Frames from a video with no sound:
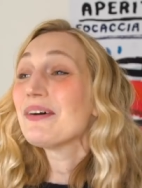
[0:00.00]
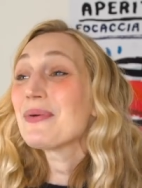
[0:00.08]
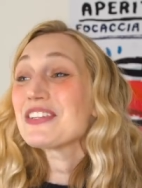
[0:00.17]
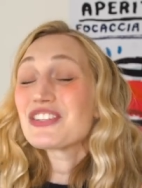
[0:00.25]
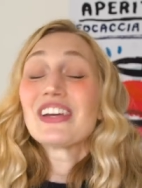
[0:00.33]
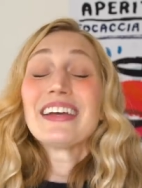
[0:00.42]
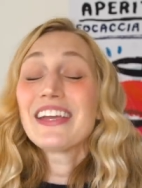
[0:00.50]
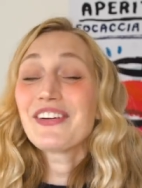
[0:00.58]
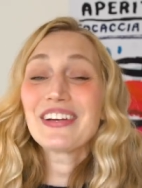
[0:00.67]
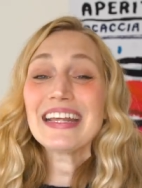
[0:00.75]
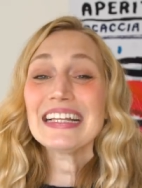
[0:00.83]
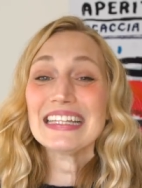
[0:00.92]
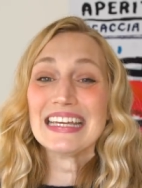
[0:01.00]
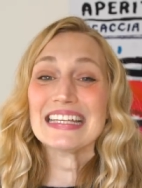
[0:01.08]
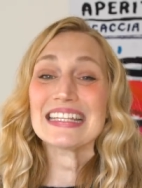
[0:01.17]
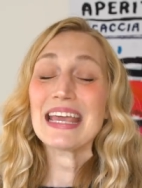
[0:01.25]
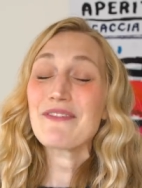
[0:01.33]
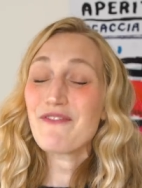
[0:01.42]
which here in Italy
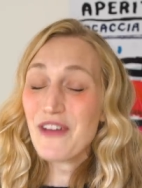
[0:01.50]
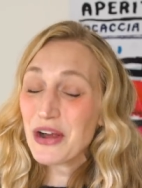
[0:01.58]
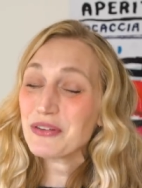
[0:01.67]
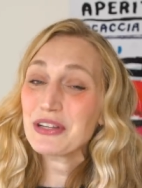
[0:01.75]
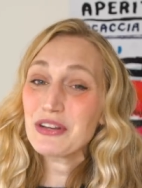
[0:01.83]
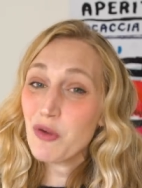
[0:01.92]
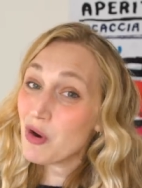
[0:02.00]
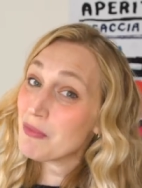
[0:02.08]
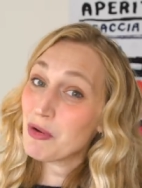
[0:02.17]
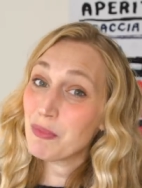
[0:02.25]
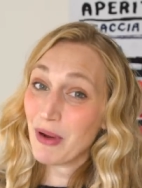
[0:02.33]
is a fairly normal